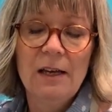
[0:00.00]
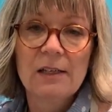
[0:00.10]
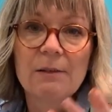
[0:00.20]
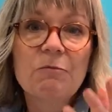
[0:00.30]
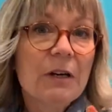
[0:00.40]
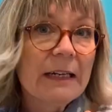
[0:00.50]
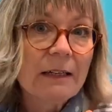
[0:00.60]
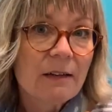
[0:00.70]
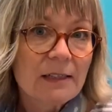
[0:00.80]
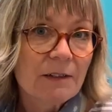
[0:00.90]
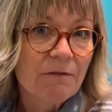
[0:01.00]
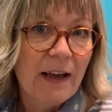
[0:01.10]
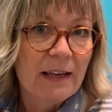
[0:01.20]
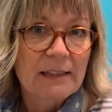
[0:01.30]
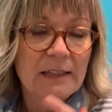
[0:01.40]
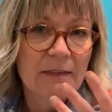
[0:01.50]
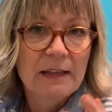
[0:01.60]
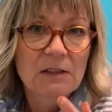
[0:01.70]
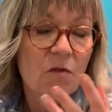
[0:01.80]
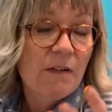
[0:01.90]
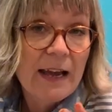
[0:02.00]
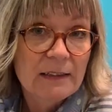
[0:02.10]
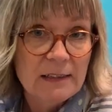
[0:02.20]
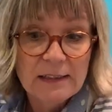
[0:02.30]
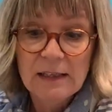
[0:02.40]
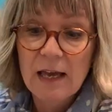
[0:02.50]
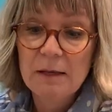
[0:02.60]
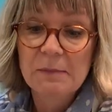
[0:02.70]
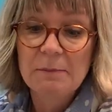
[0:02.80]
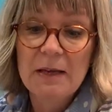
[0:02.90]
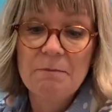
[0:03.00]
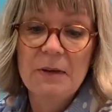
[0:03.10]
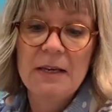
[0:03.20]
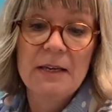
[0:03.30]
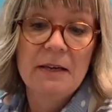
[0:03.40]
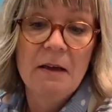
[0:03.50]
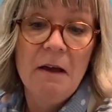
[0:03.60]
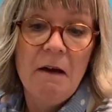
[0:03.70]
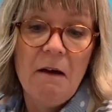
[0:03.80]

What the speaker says: some really nice effects in their sort of landscapes, maybe